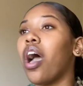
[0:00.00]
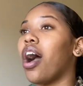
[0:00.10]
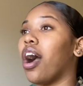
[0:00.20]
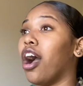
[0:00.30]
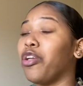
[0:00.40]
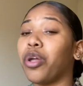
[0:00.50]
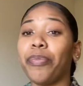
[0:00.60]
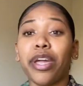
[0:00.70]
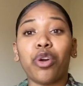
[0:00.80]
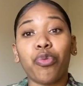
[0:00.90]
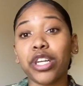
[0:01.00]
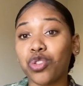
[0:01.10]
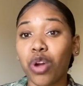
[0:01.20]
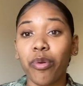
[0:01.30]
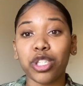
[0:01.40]
Uh, you can be in a
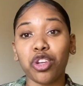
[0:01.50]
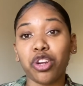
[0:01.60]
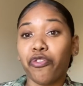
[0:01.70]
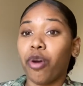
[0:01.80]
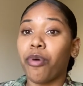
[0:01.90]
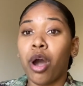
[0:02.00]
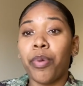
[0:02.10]
restaurant with your uniform on.